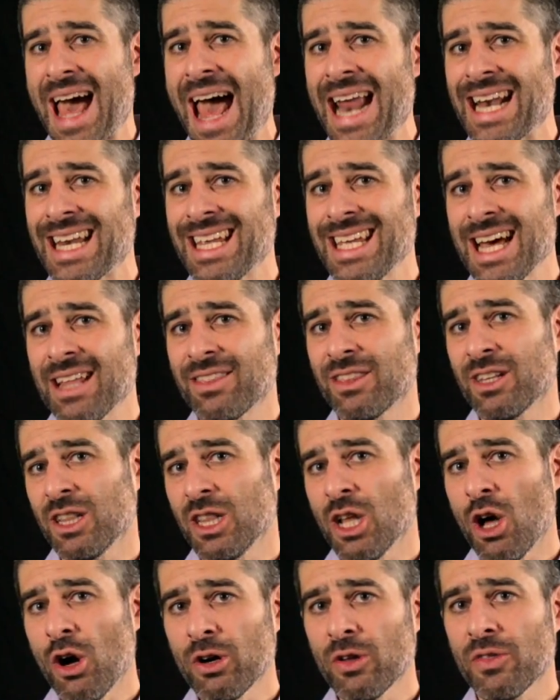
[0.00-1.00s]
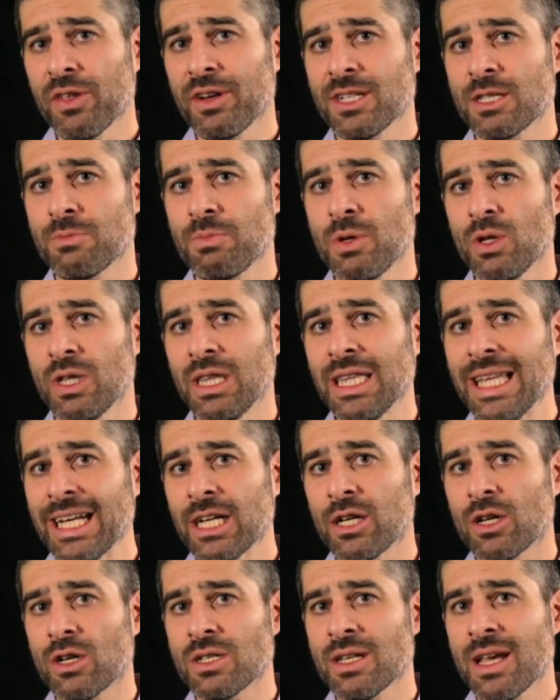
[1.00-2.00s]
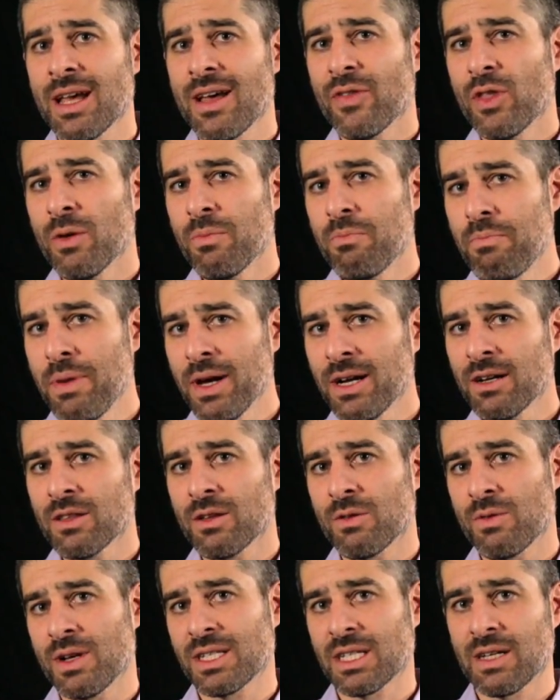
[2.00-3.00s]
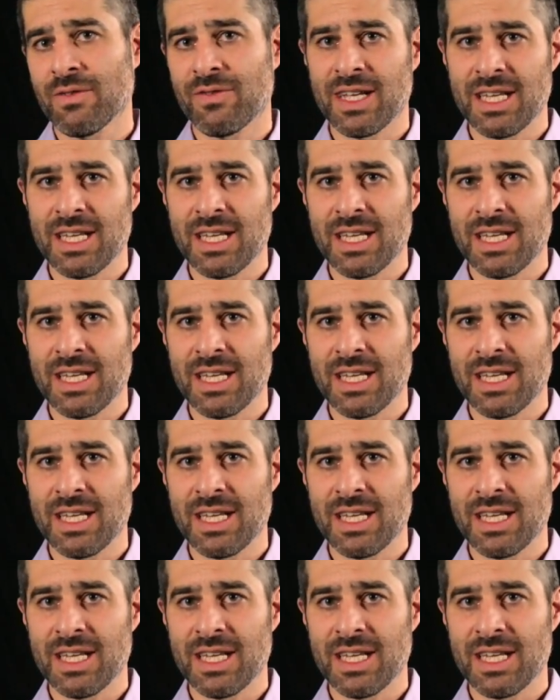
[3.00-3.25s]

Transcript: And yet, the longer the dispute lingers, the bigger the risk of